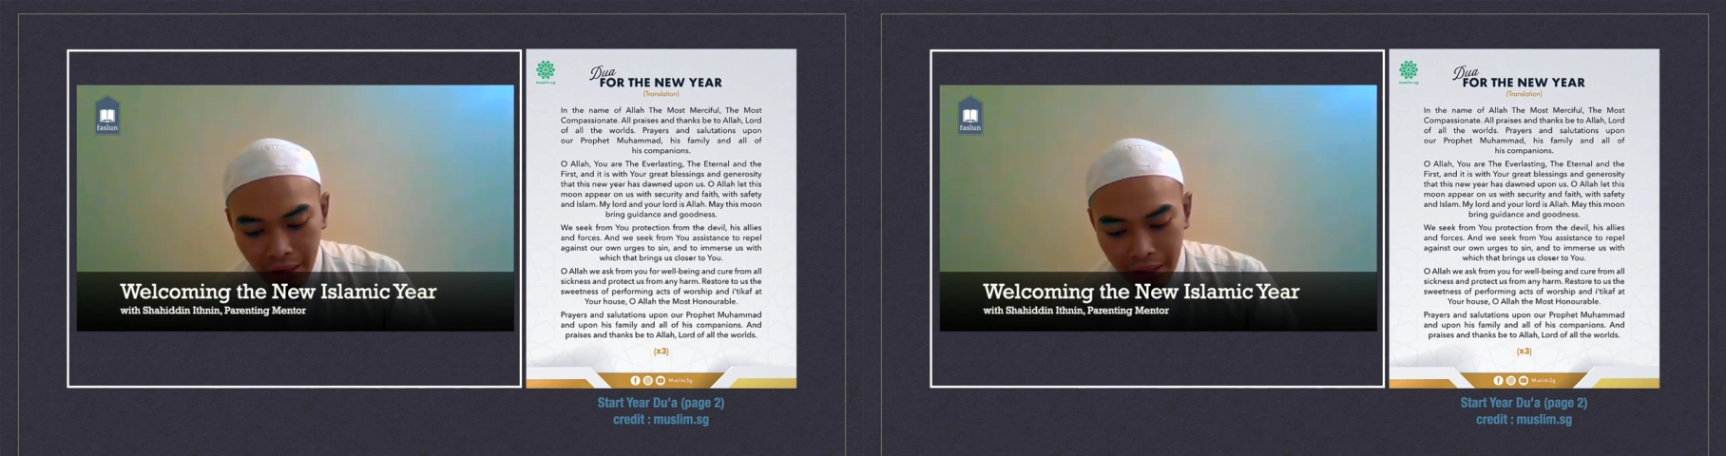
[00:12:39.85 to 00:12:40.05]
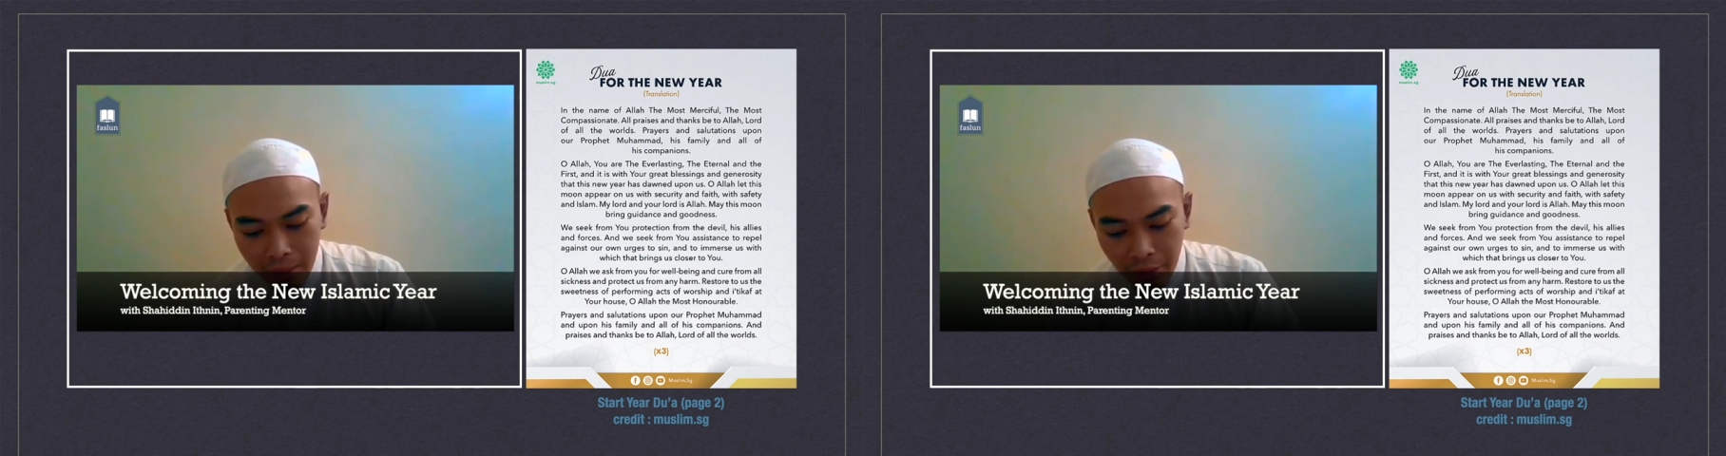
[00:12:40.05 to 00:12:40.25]

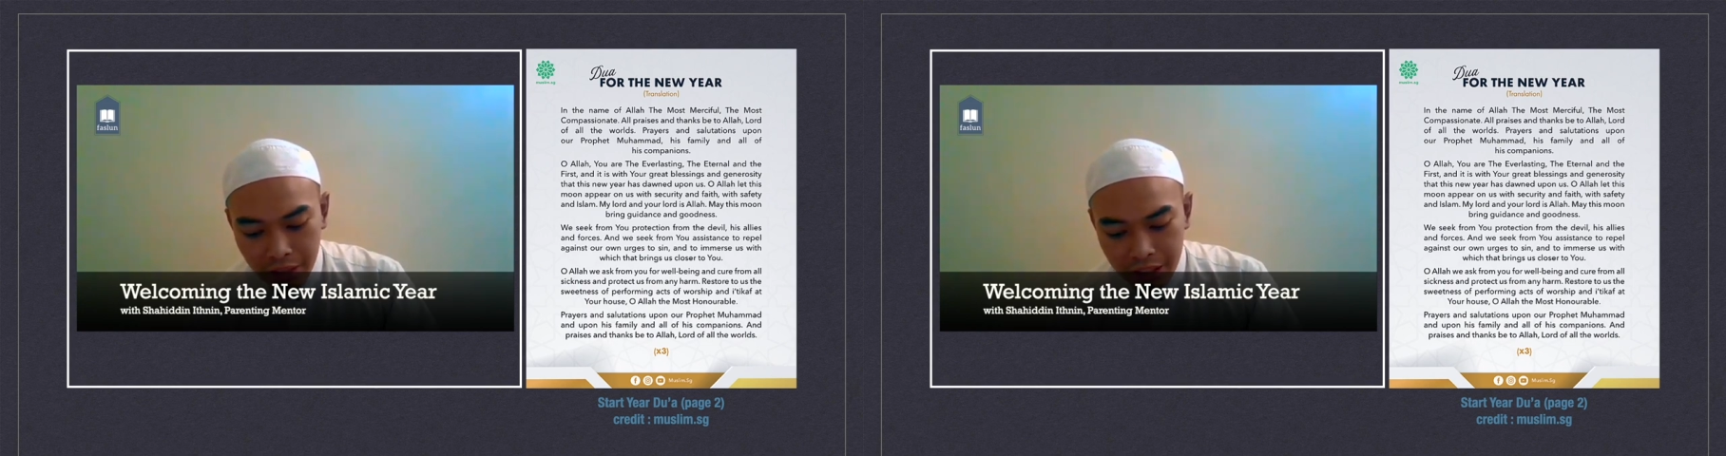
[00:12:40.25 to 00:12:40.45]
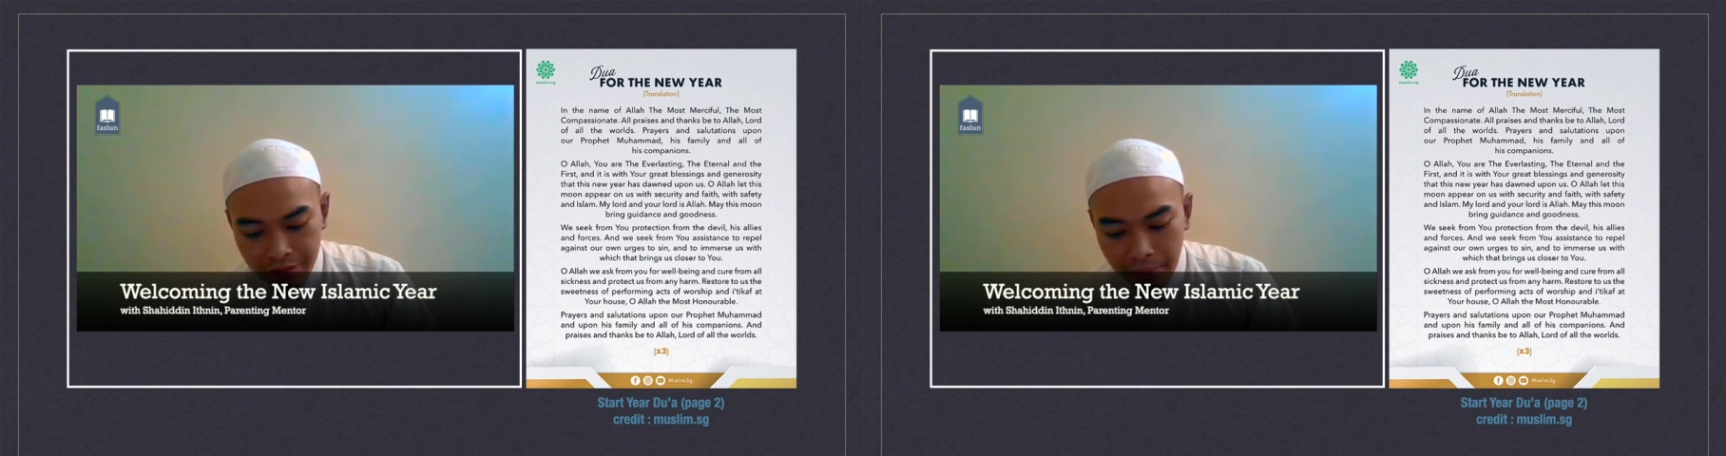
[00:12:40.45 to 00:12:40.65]
and upon
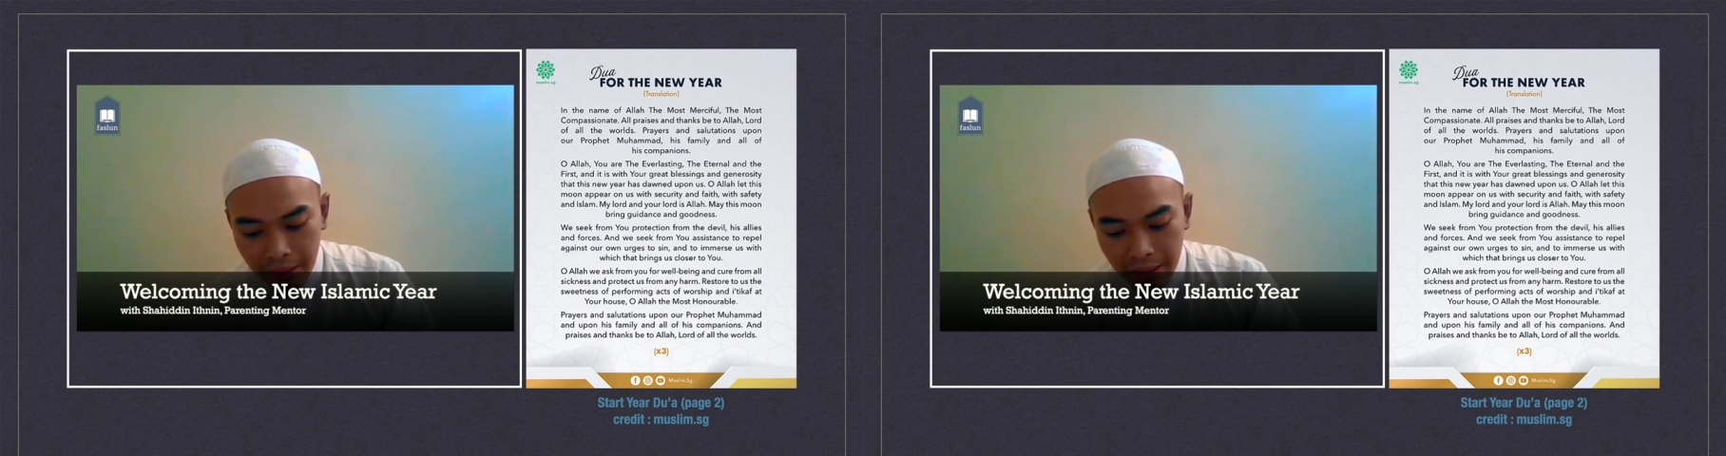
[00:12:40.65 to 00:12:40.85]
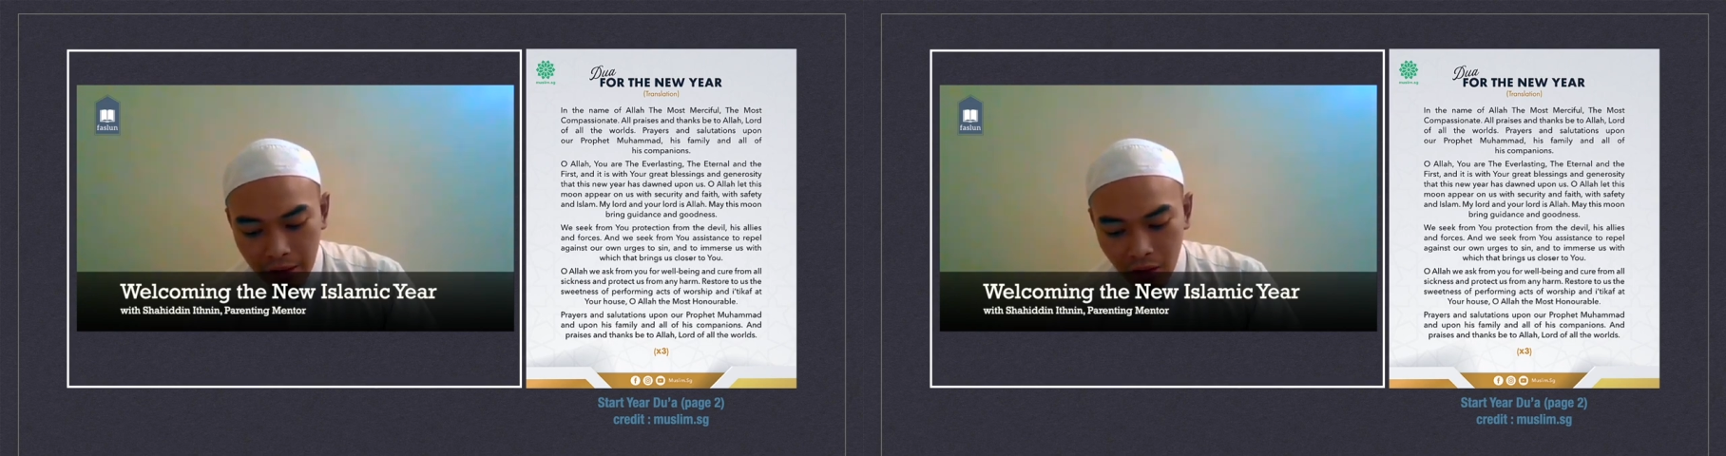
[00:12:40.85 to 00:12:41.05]
his
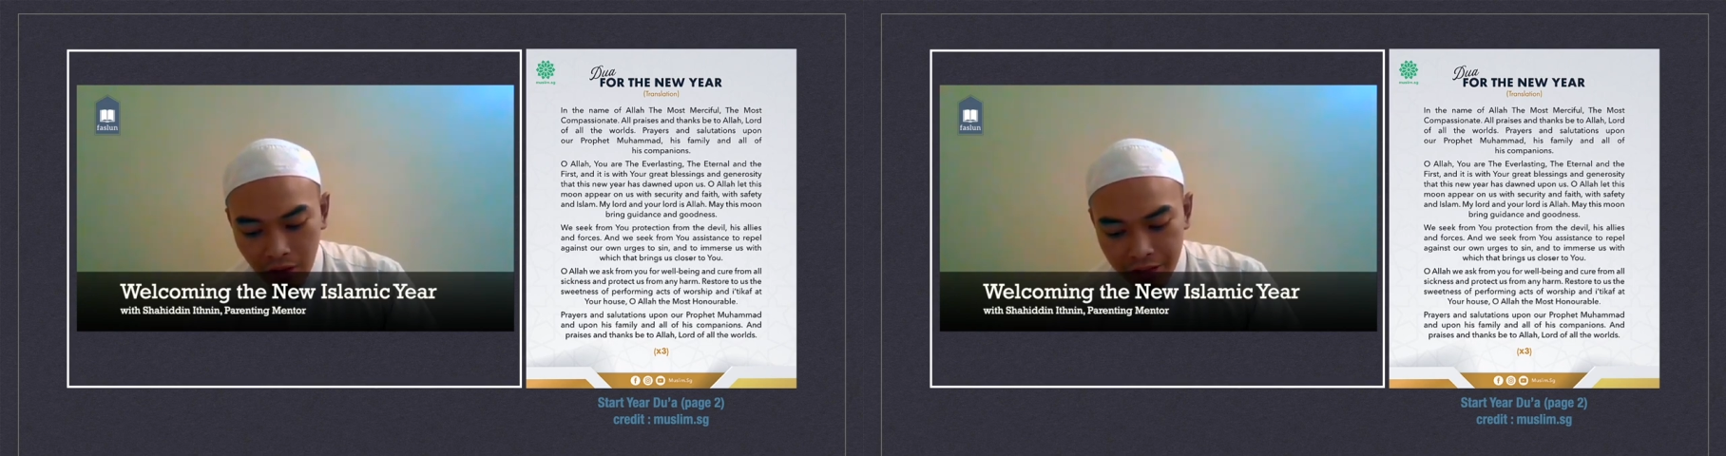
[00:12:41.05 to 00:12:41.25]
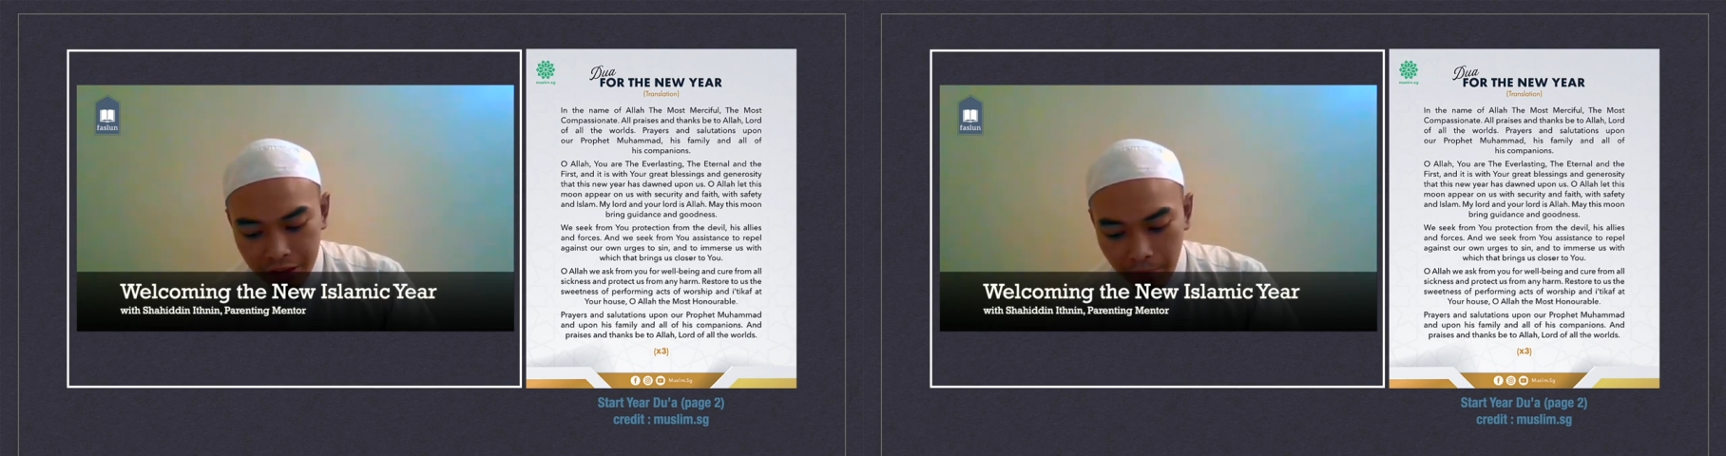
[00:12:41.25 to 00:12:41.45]
family and all
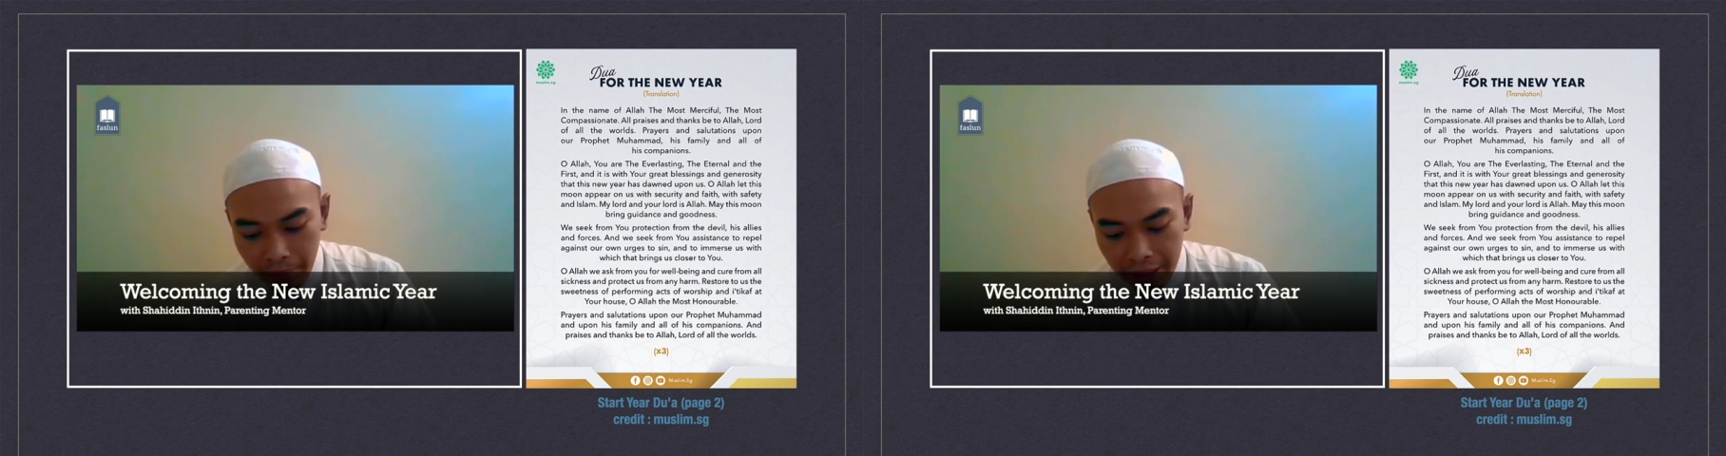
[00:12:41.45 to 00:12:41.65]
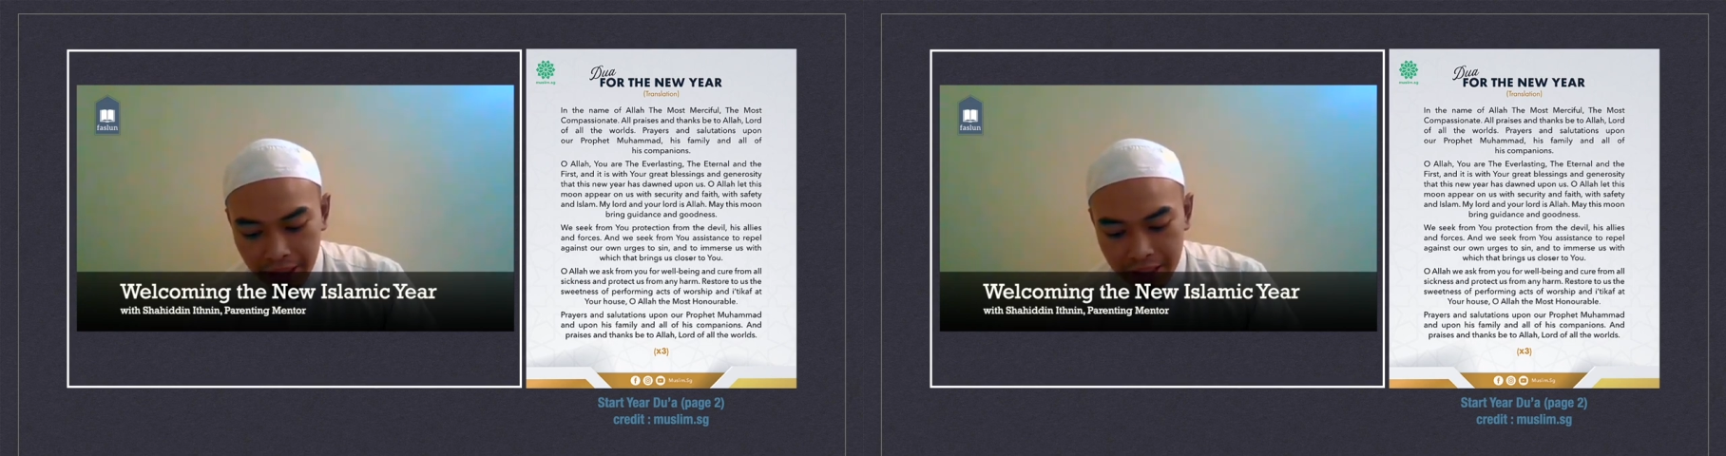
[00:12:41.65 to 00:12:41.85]
of his
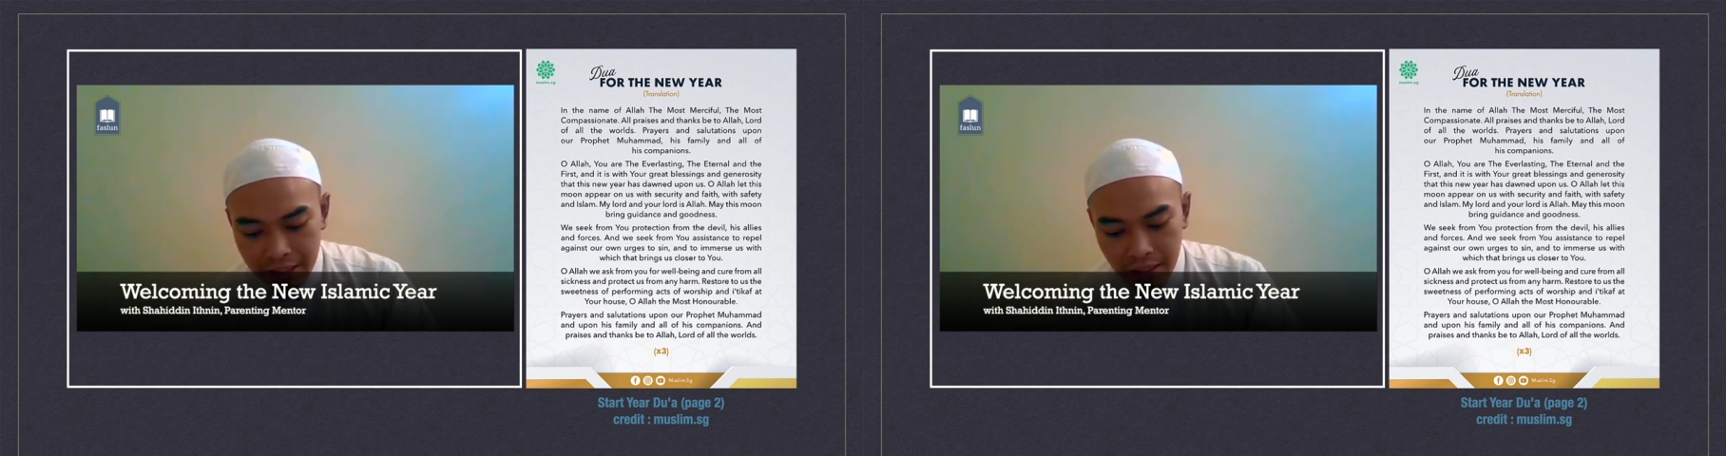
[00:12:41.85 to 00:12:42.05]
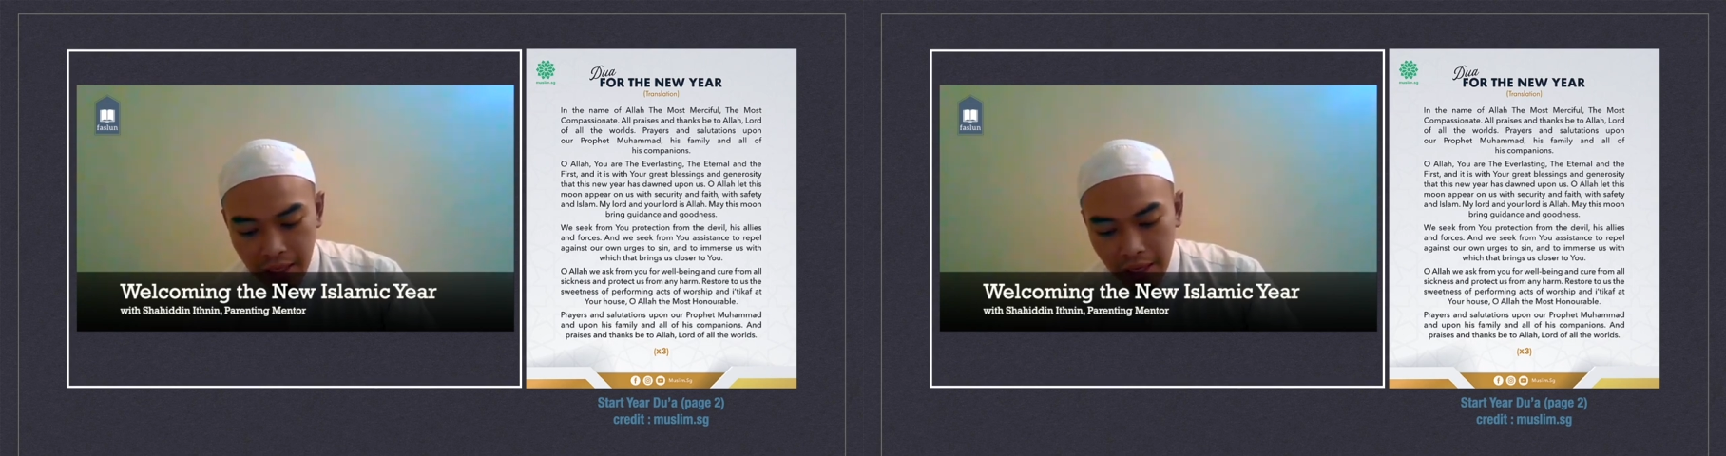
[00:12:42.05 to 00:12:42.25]
companions,